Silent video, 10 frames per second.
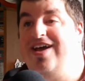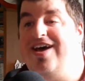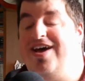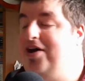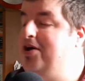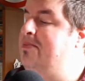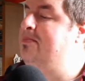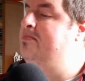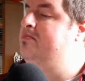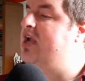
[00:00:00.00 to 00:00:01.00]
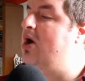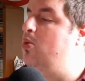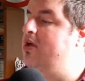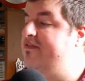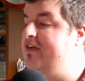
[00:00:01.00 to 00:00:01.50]
Got
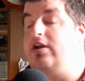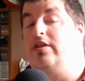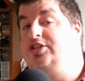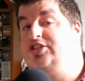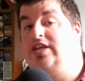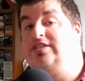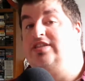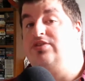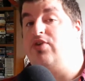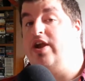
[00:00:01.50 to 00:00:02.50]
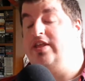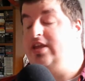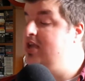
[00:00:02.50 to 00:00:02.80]
Will Ferrell and John C. Reilly.